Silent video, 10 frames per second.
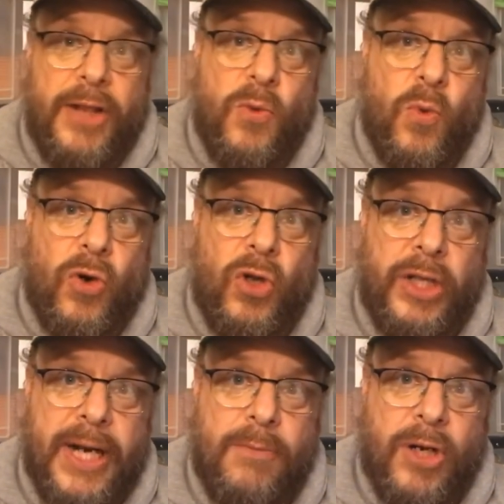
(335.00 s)
the world
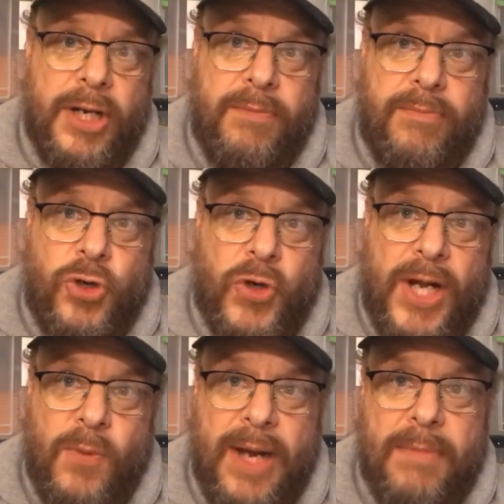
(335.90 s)
and I'm going to trade
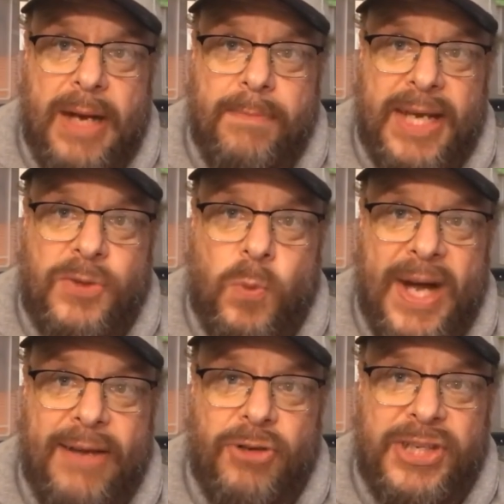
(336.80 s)
away my best
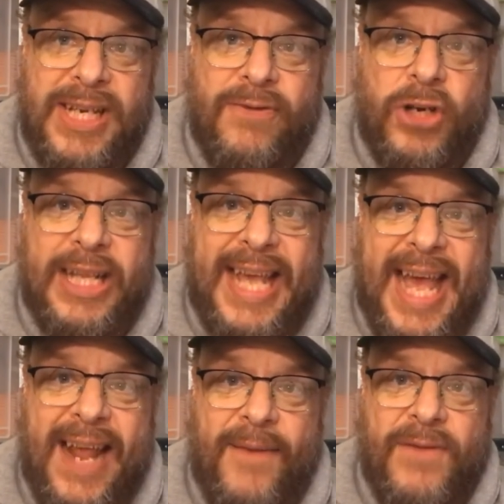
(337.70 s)
wide receiver in the
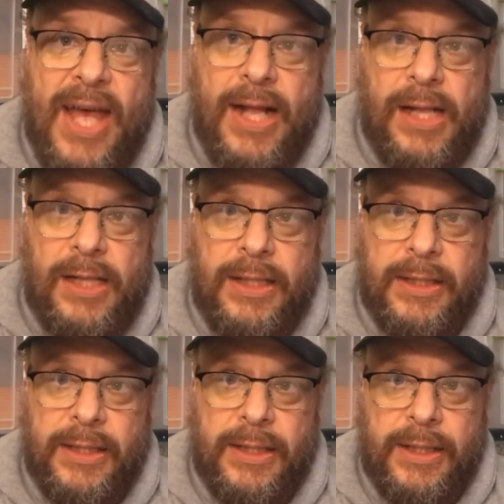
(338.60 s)
NFL
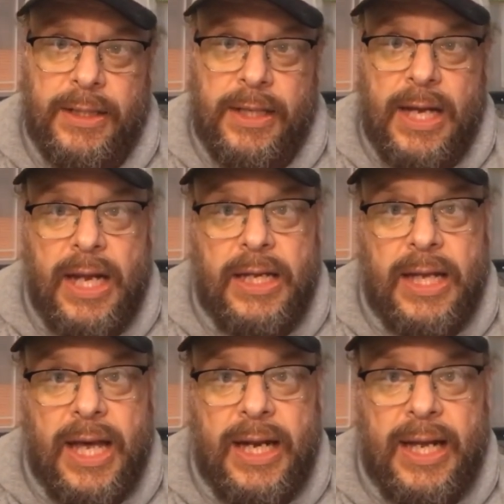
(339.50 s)
and
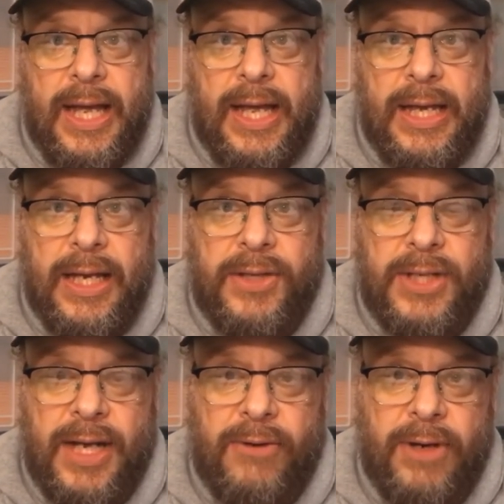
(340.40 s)
get a
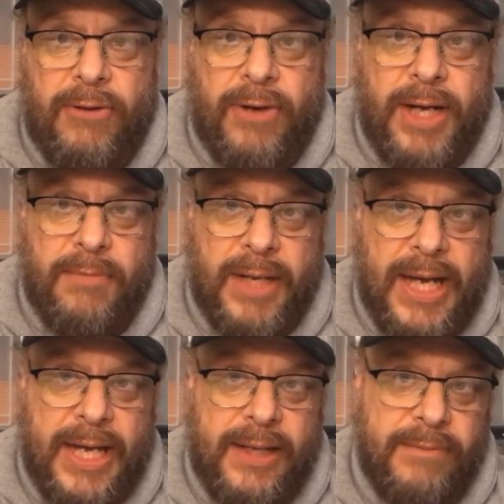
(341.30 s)
second-rate running
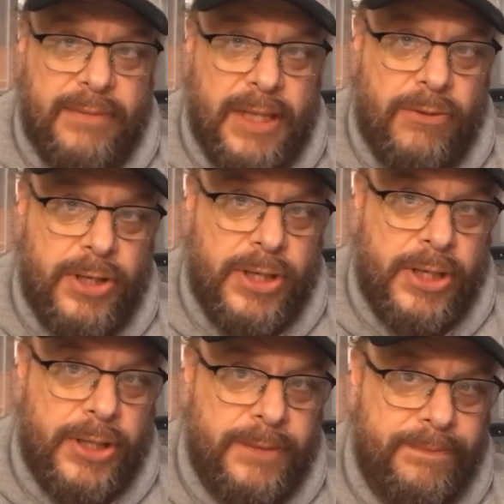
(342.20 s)
back in
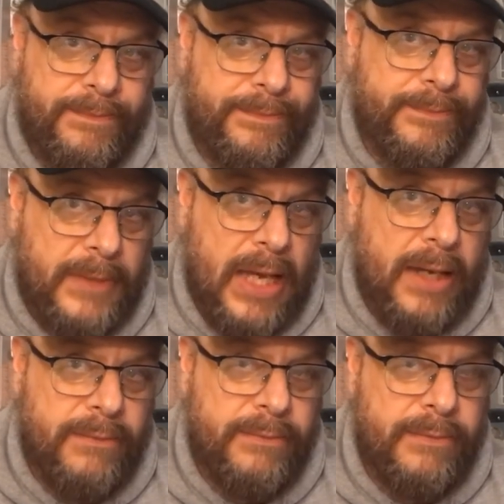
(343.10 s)
return. Yeah,
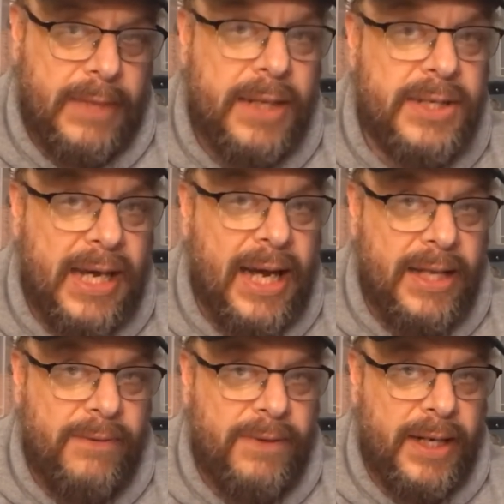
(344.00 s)
that's the guy
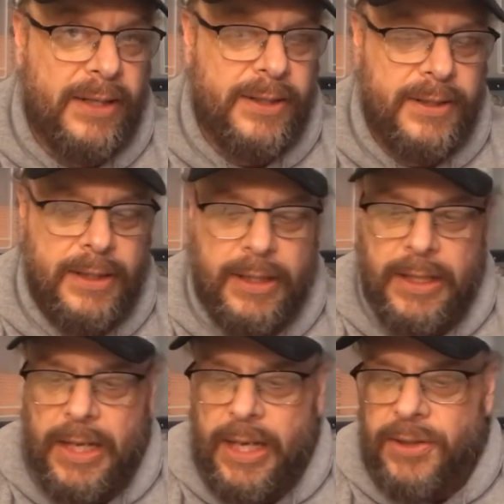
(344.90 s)
they fired.
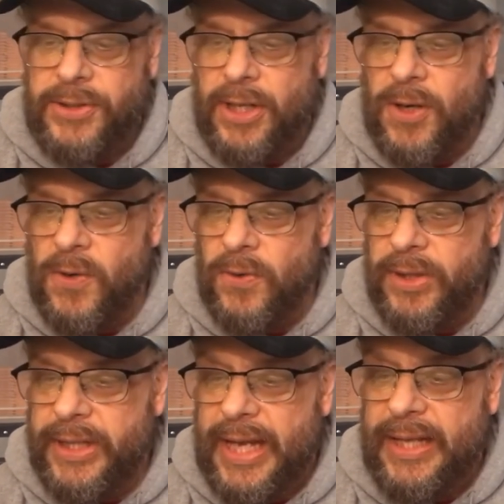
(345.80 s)
So
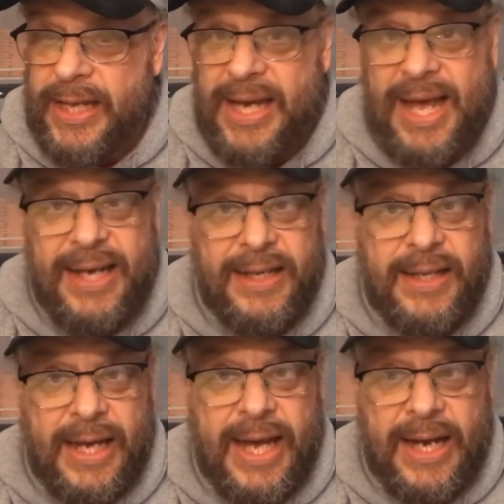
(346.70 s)
they got
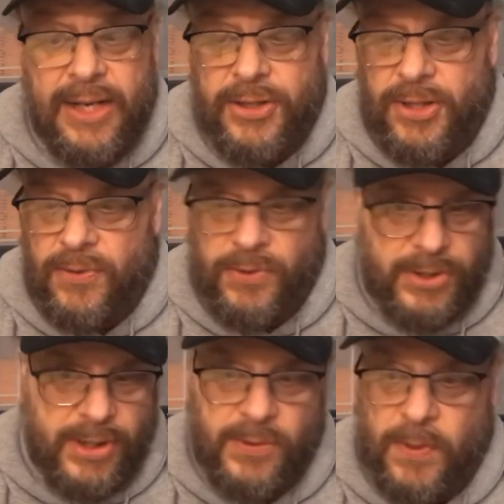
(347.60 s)

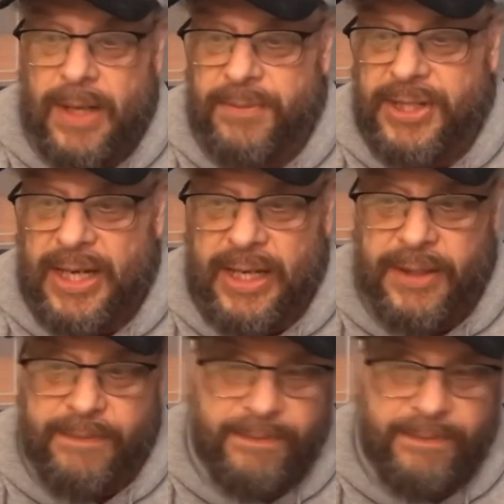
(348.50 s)
issues is what I'm saying.